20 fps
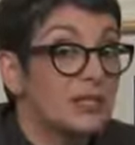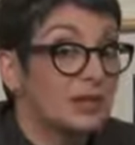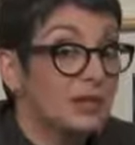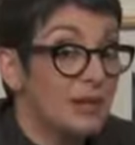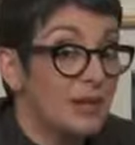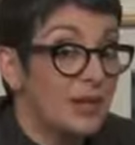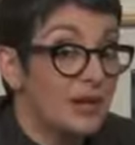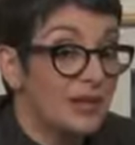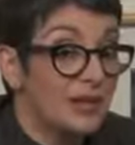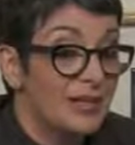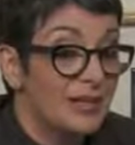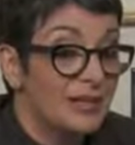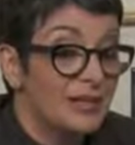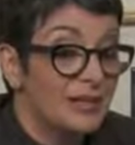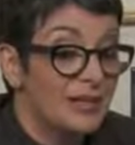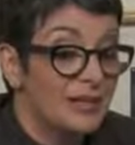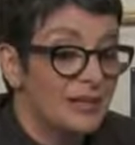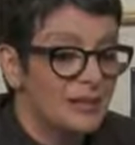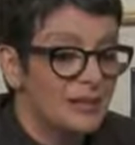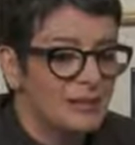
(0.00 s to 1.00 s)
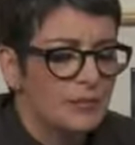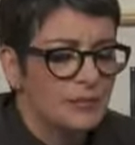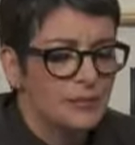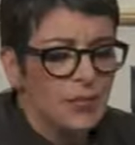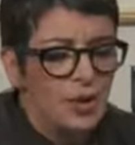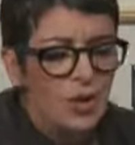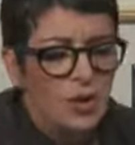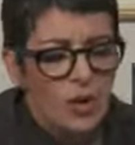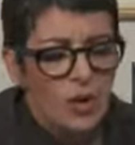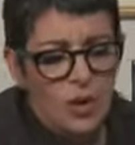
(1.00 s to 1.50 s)
deep pockets
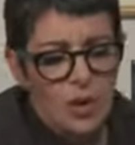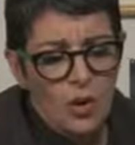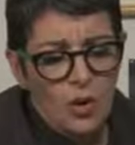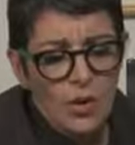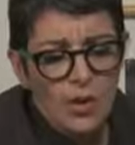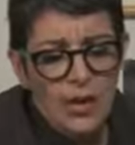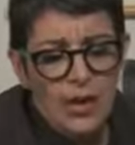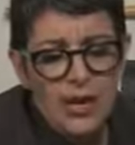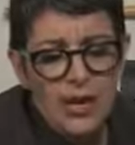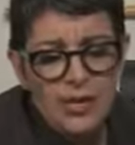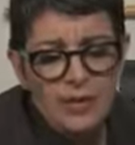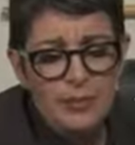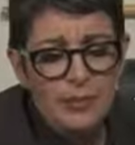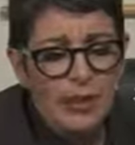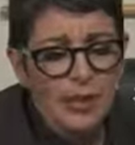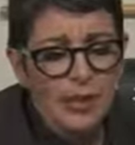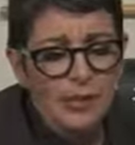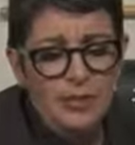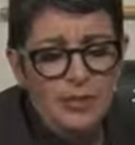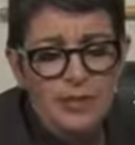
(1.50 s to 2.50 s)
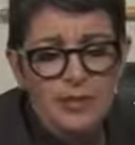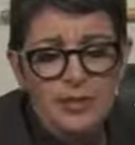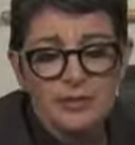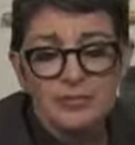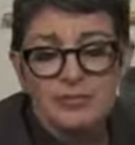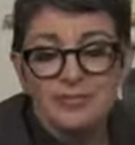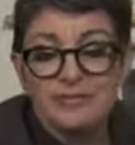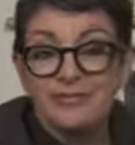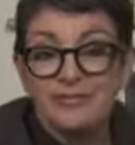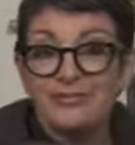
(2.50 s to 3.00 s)
or kind bars.
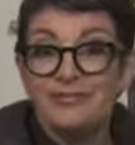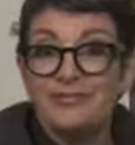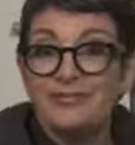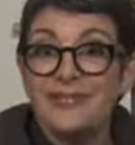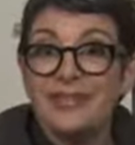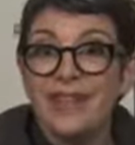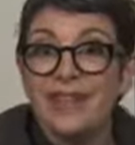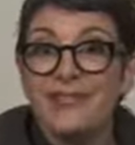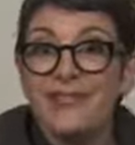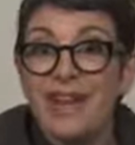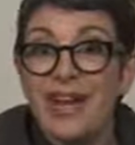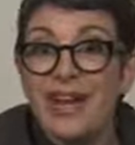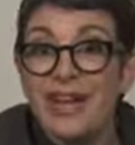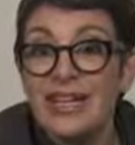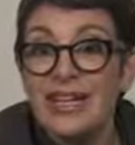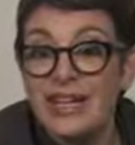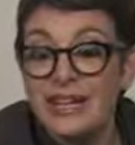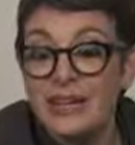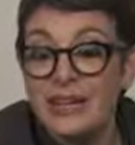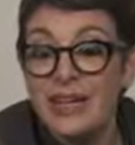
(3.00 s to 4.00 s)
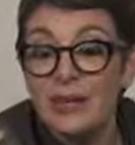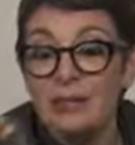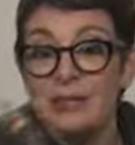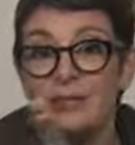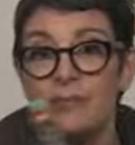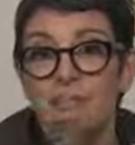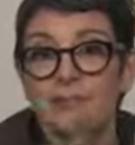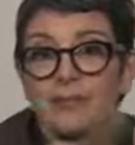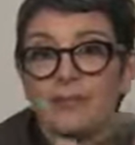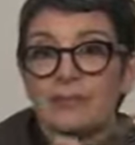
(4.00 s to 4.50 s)
Even I eat them.